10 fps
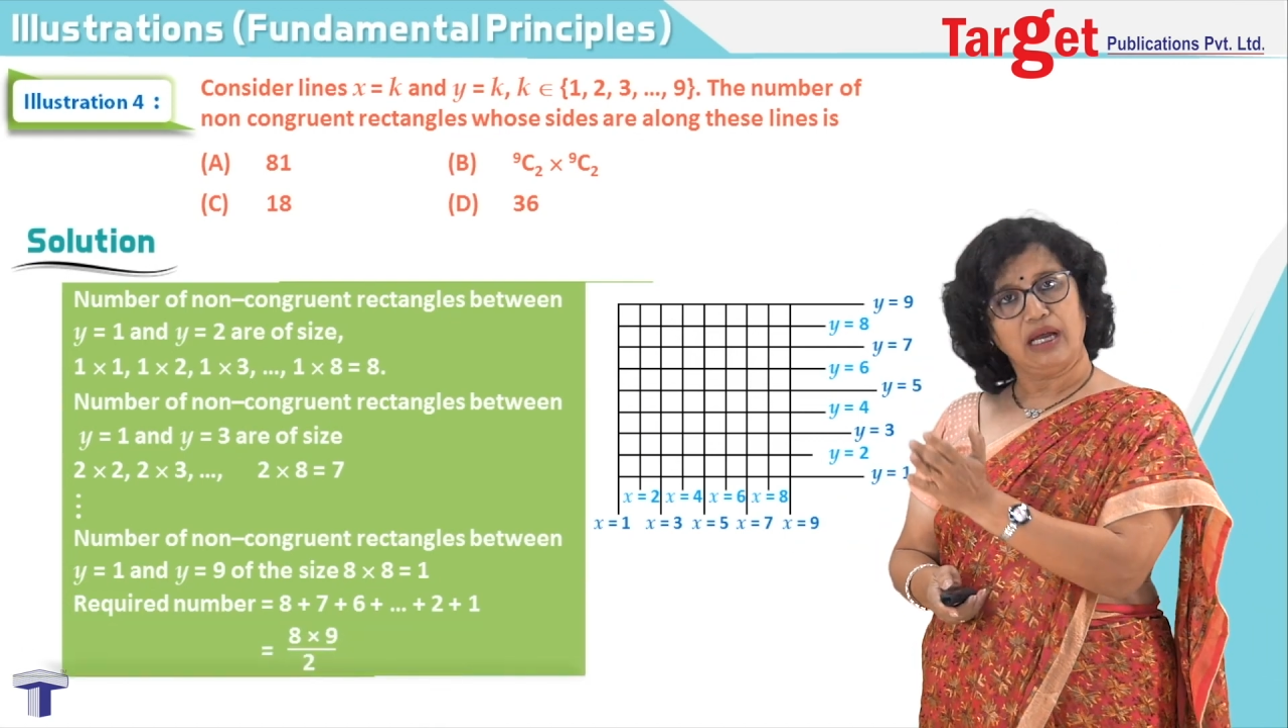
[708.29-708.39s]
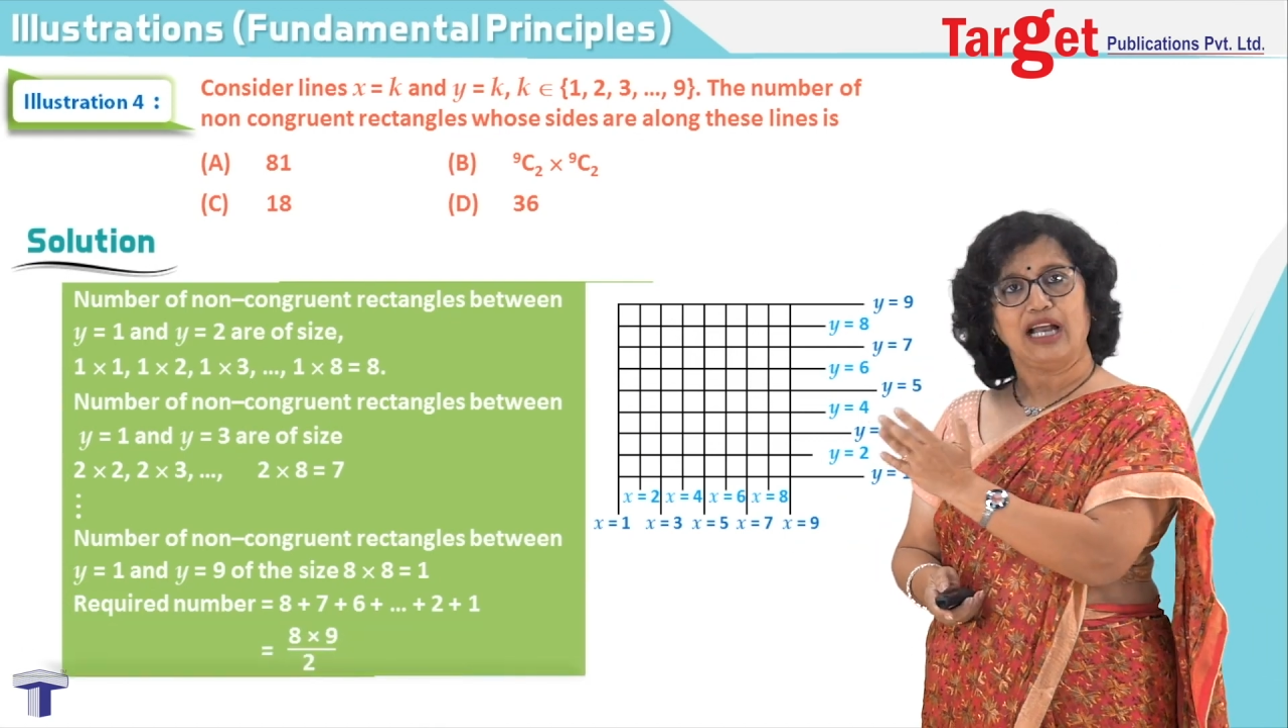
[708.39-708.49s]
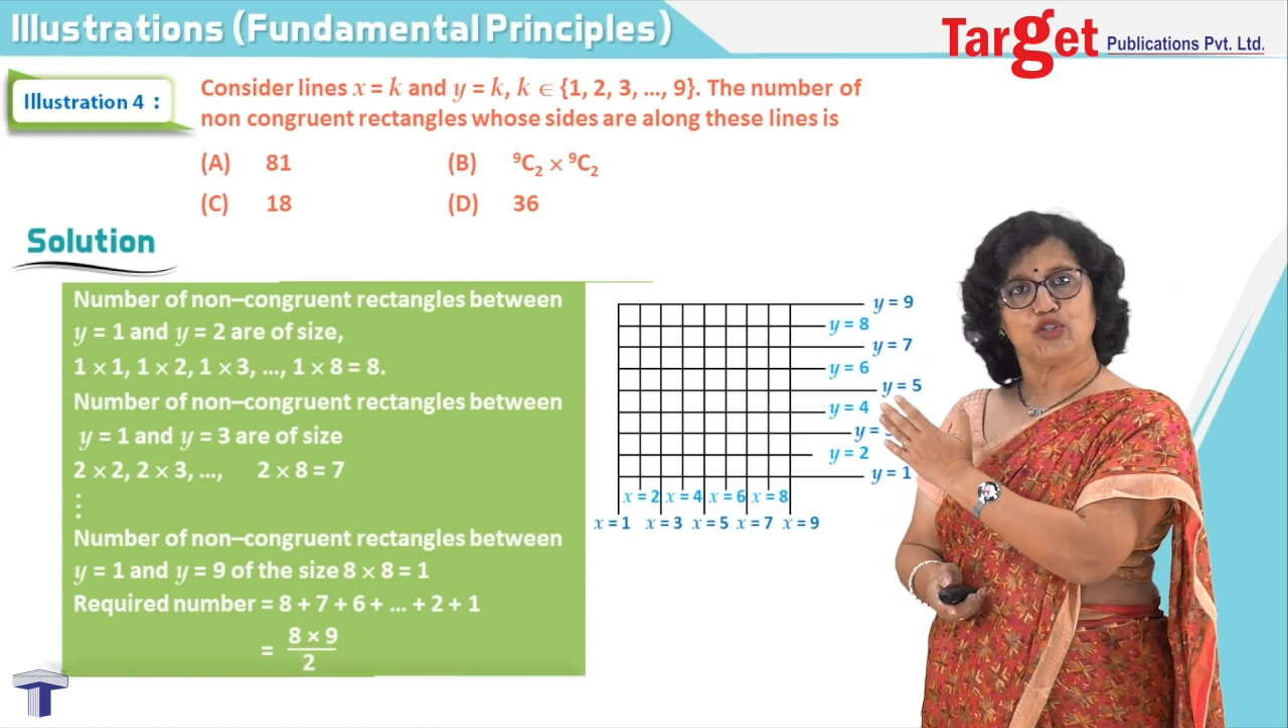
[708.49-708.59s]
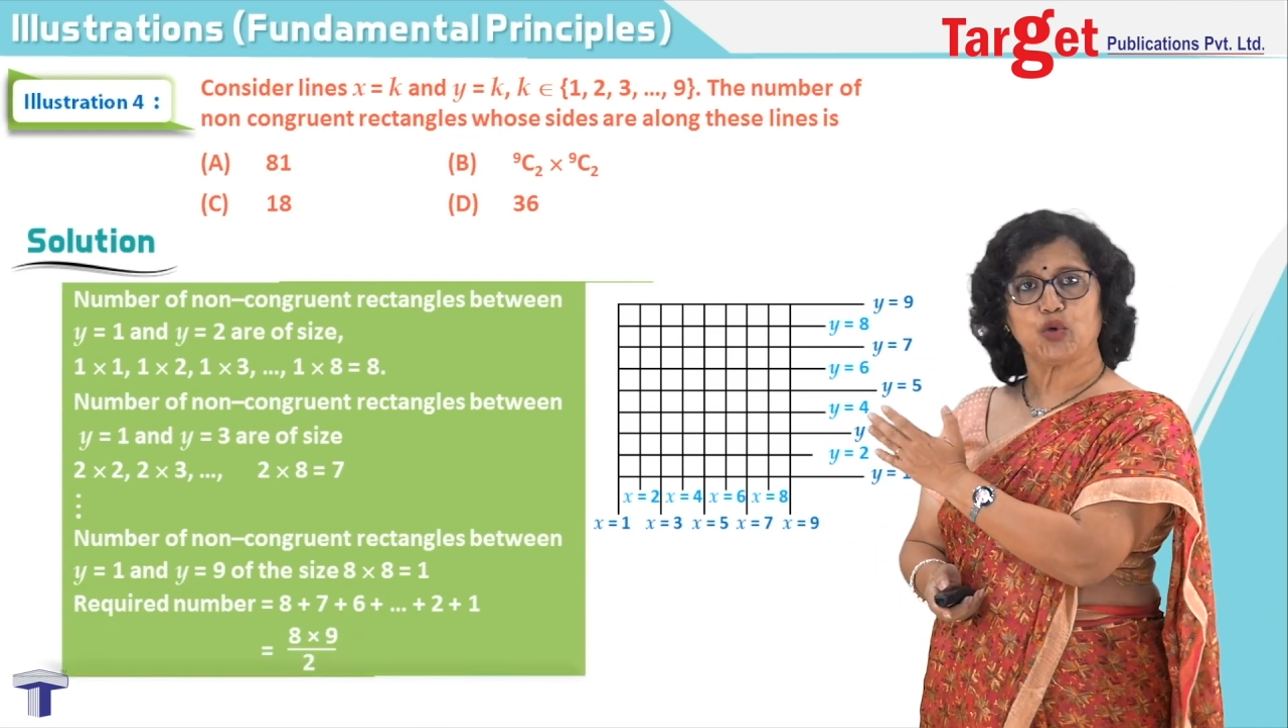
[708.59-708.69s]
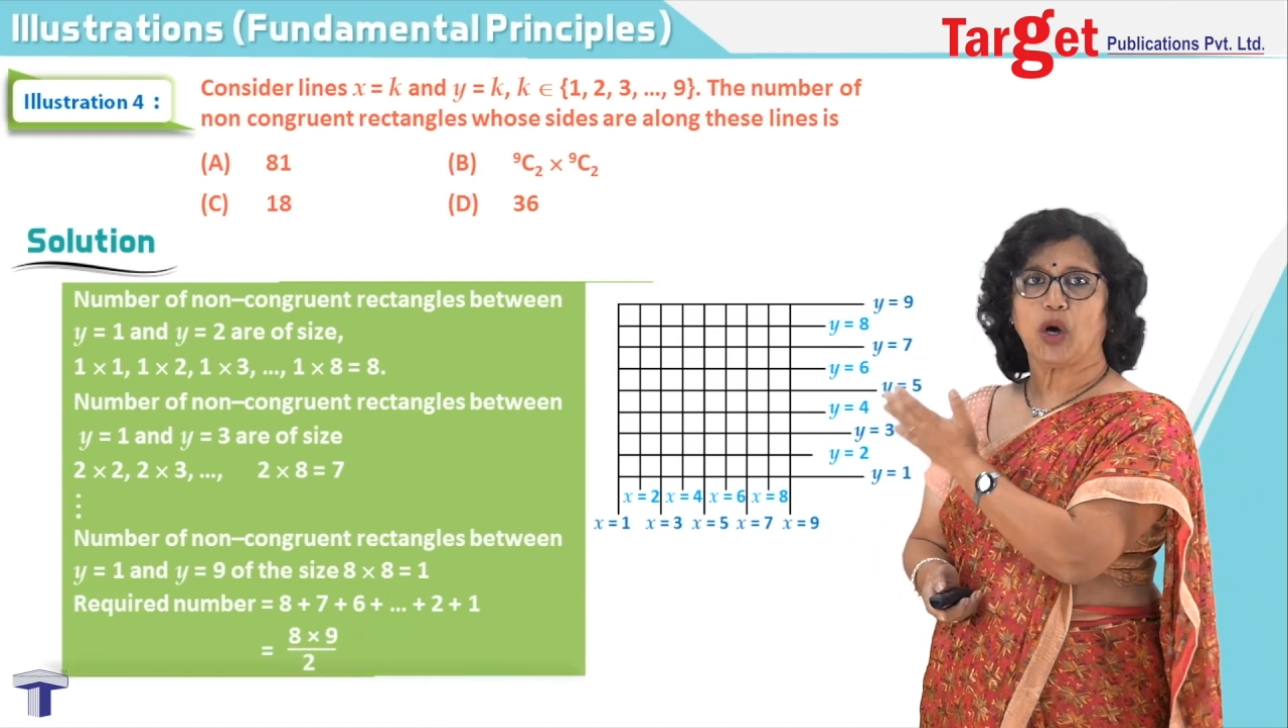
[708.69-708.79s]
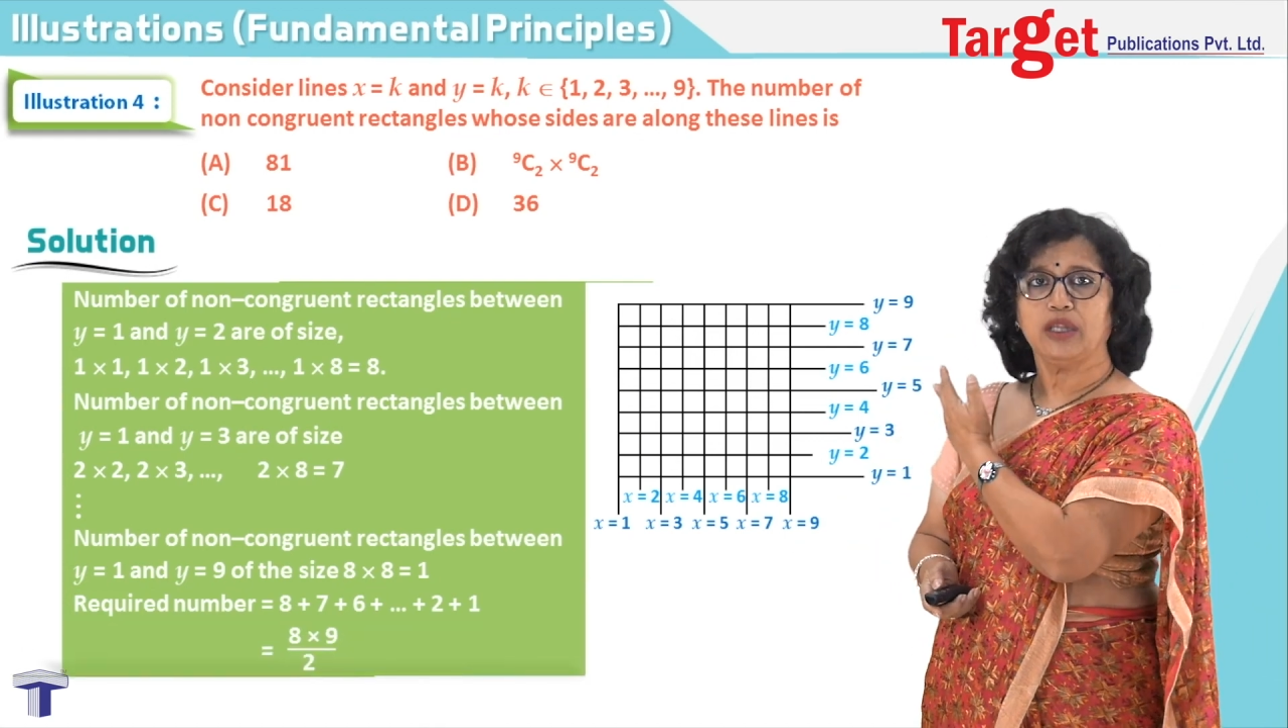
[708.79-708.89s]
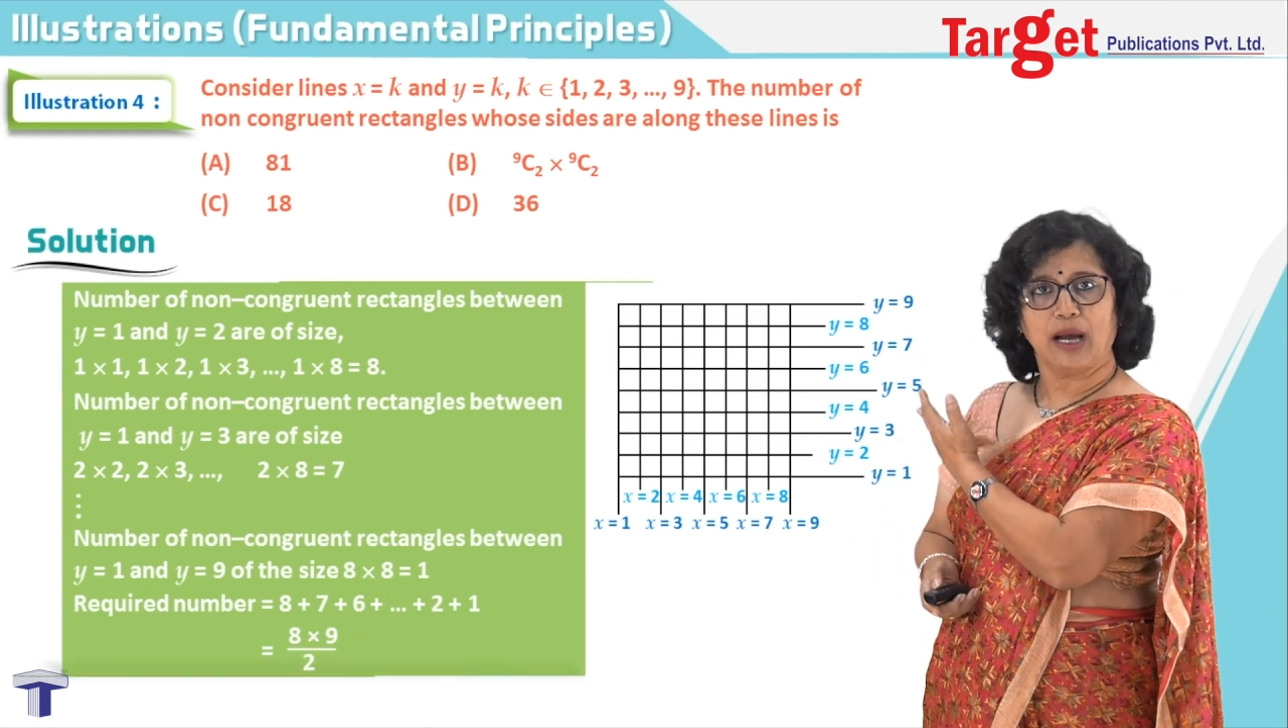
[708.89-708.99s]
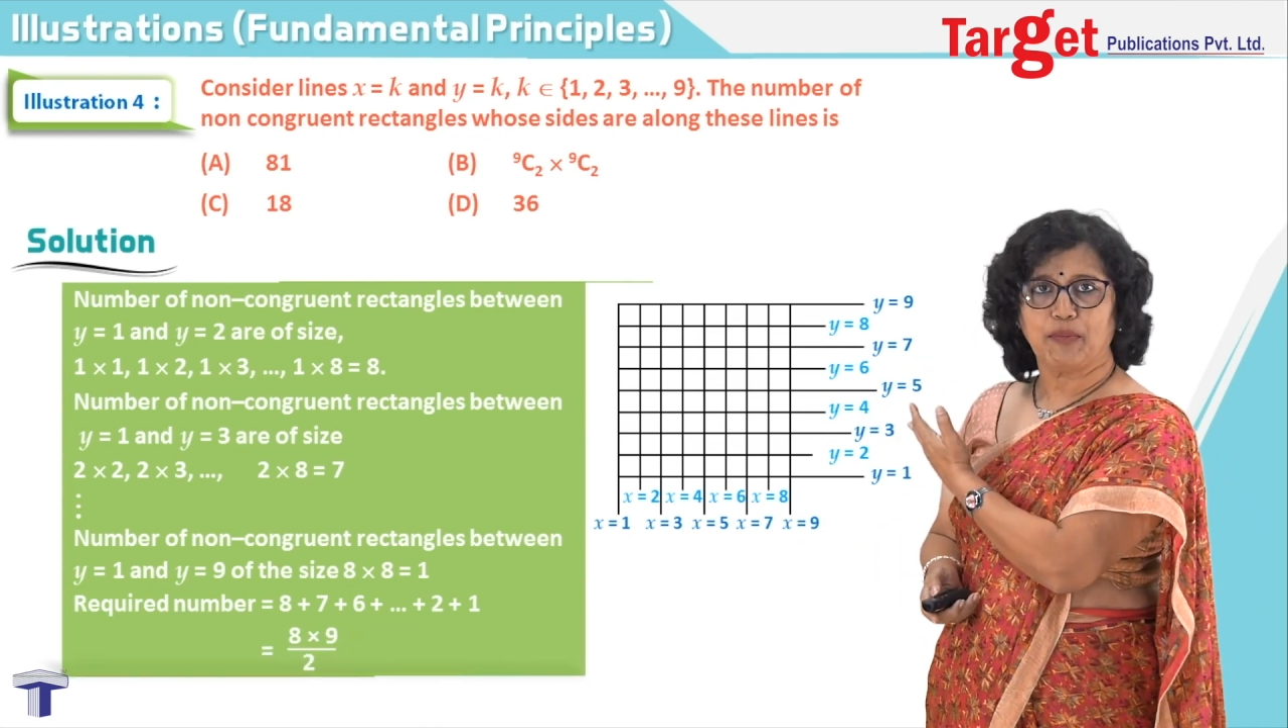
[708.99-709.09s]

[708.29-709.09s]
and so on